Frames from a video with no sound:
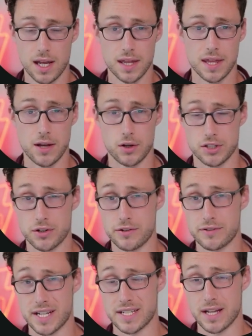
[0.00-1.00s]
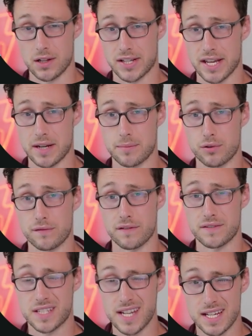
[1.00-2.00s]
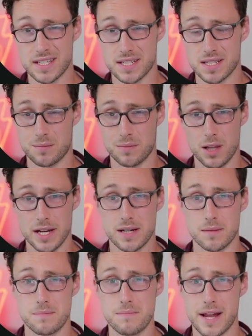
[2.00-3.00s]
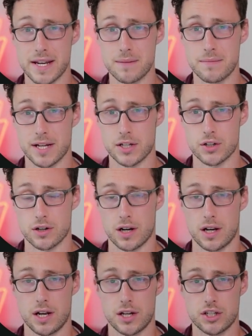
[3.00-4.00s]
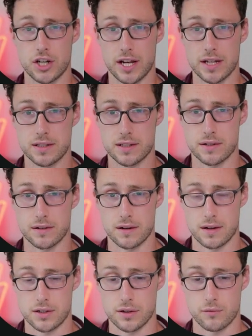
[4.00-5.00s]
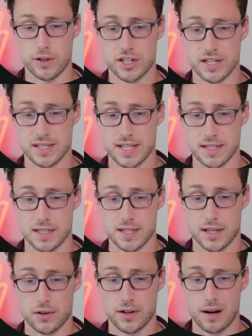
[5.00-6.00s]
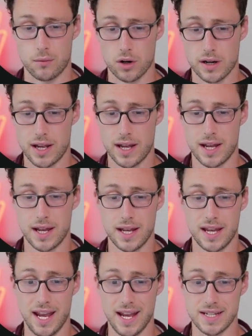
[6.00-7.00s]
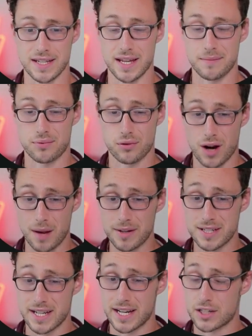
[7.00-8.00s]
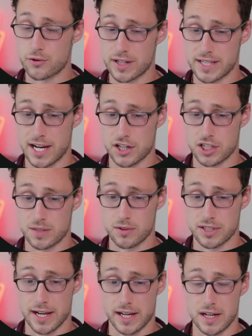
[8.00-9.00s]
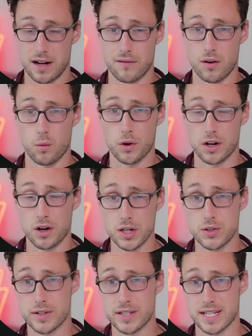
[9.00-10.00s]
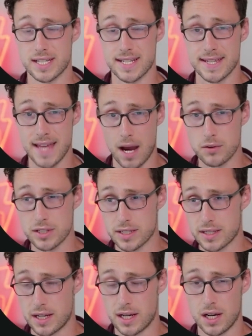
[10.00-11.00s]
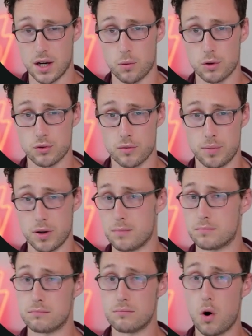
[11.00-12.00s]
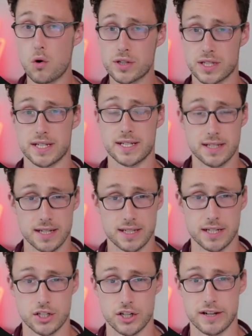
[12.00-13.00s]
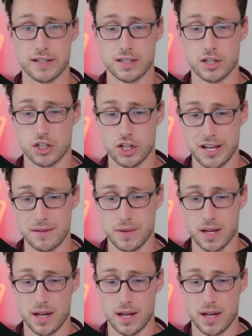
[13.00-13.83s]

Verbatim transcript: They also use a delegated proof of stake system, like many major chains, to, to reach consensus on their network. And they promise a transactions per second of 160,000, which would put most existing chains to shame.